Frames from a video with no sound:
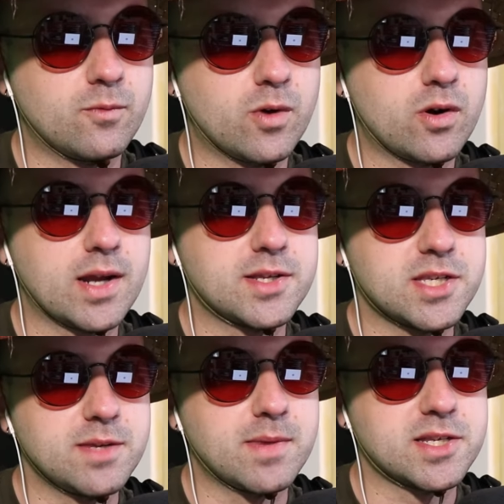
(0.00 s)
Where I
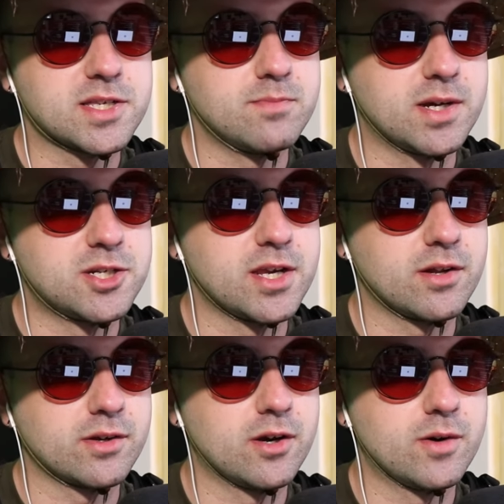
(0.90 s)
see my
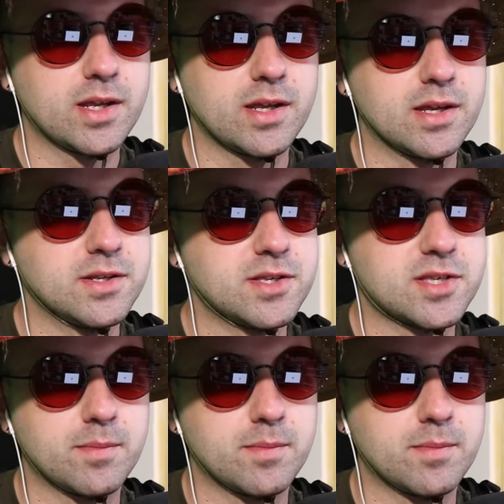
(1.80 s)
channel going is,